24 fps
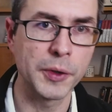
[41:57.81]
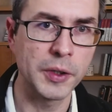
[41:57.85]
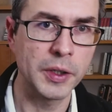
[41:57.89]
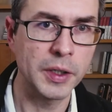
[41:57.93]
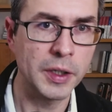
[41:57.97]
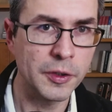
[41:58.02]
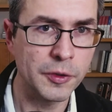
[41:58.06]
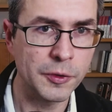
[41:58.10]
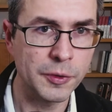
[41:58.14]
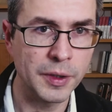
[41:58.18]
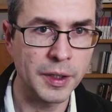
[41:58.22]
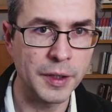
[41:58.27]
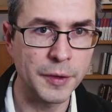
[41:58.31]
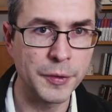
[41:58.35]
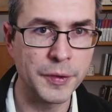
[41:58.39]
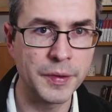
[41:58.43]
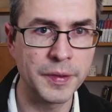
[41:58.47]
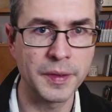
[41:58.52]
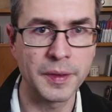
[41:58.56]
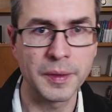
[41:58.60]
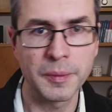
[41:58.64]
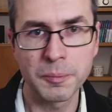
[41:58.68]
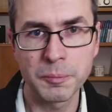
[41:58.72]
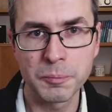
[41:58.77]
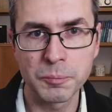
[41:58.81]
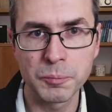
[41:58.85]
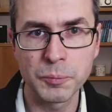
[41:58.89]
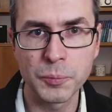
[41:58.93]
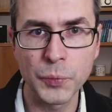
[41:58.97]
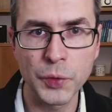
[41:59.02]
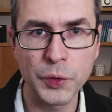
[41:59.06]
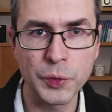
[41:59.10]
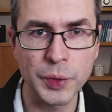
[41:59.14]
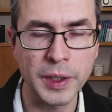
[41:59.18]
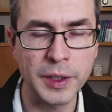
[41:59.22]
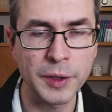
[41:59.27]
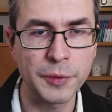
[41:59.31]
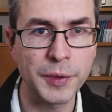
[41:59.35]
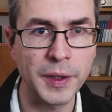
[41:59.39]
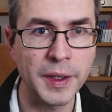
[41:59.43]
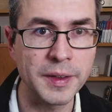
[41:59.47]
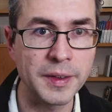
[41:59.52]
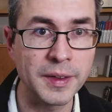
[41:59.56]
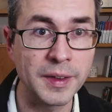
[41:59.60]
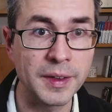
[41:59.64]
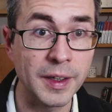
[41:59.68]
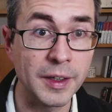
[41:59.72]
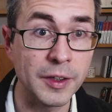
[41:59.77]
for knowledge graphs,
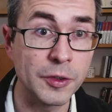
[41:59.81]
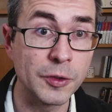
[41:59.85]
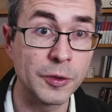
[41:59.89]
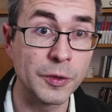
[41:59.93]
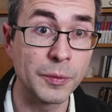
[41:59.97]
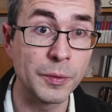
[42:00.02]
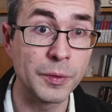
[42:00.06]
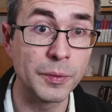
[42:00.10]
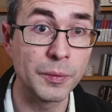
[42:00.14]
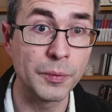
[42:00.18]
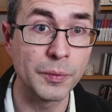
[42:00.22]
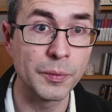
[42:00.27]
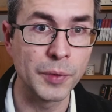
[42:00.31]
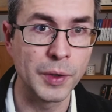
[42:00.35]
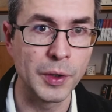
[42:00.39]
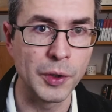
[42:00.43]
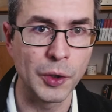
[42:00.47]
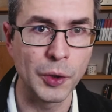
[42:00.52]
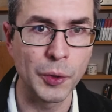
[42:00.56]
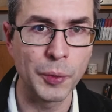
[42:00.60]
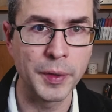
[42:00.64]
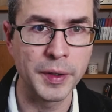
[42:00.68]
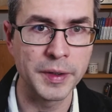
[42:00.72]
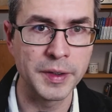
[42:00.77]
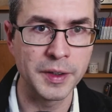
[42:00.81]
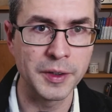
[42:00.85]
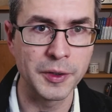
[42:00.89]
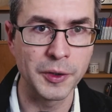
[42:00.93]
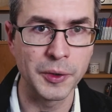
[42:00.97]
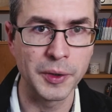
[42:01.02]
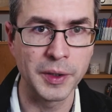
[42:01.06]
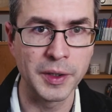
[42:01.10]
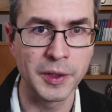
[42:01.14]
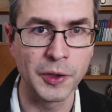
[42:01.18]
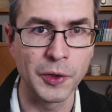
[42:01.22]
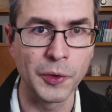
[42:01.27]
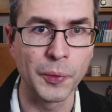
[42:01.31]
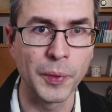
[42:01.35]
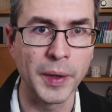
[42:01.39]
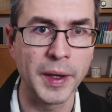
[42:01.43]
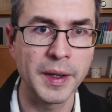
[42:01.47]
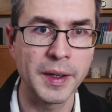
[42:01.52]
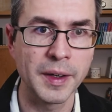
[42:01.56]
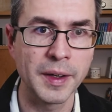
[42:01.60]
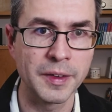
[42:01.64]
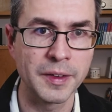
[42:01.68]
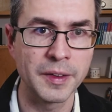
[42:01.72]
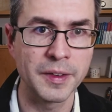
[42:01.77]
stratified negation will already go a long
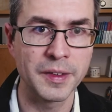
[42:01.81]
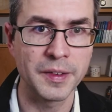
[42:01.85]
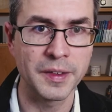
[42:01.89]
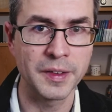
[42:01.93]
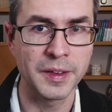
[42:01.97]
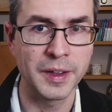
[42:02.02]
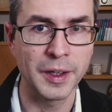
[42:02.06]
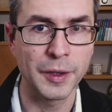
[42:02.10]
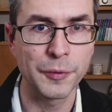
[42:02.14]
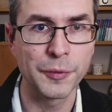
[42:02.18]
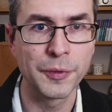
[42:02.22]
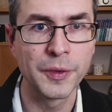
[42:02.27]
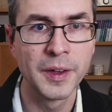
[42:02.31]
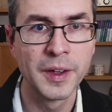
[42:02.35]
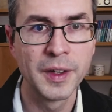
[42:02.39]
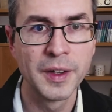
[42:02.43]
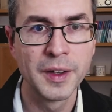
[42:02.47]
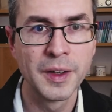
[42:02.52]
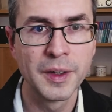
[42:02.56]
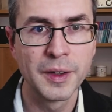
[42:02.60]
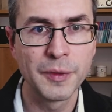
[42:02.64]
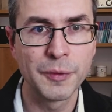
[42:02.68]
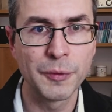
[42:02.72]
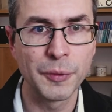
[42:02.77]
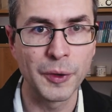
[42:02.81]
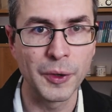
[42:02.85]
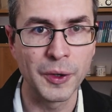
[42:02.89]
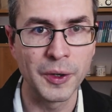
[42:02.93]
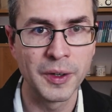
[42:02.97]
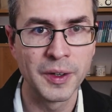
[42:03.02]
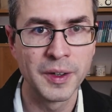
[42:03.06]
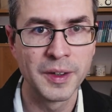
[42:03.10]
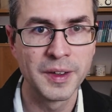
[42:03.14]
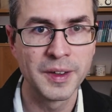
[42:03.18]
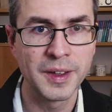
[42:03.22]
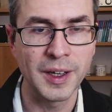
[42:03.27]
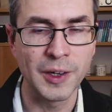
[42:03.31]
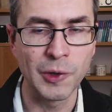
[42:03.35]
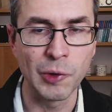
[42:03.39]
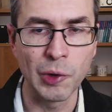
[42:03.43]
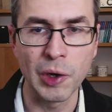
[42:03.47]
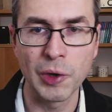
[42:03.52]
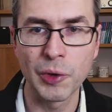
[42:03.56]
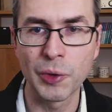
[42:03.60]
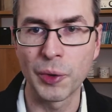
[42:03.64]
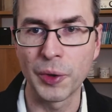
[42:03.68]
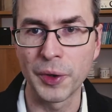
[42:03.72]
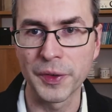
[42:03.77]
way and it's enough for
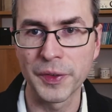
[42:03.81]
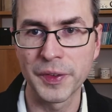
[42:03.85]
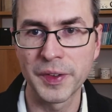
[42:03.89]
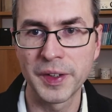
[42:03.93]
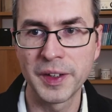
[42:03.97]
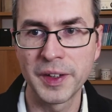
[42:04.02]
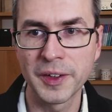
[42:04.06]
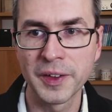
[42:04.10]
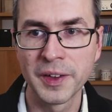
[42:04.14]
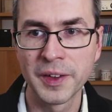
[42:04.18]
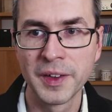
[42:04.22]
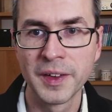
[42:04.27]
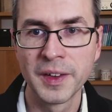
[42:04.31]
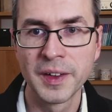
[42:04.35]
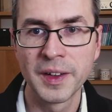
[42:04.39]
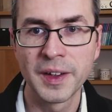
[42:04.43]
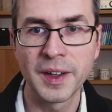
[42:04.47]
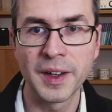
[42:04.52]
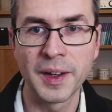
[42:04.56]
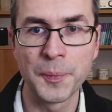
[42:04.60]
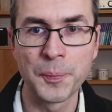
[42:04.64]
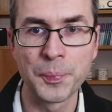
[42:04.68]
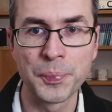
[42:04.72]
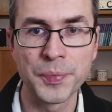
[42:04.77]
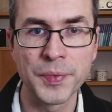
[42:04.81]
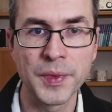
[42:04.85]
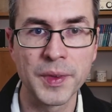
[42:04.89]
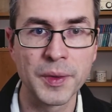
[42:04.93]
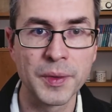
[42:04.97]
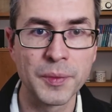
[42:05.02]
our course here. Um,